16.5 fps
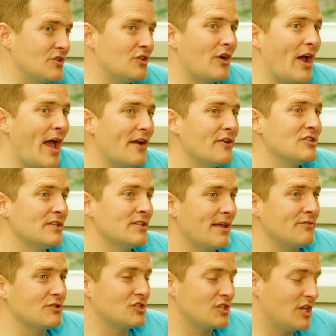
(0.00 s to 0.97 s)
your energy
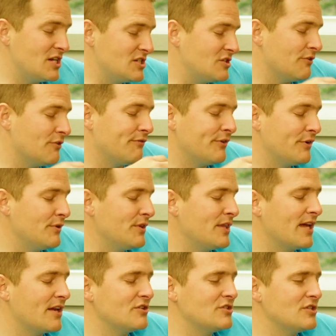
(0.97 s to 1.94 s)
level is changing you're feeling
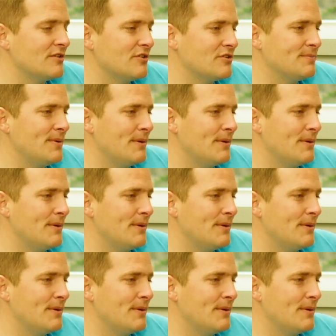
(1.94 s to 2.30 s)
the energy of those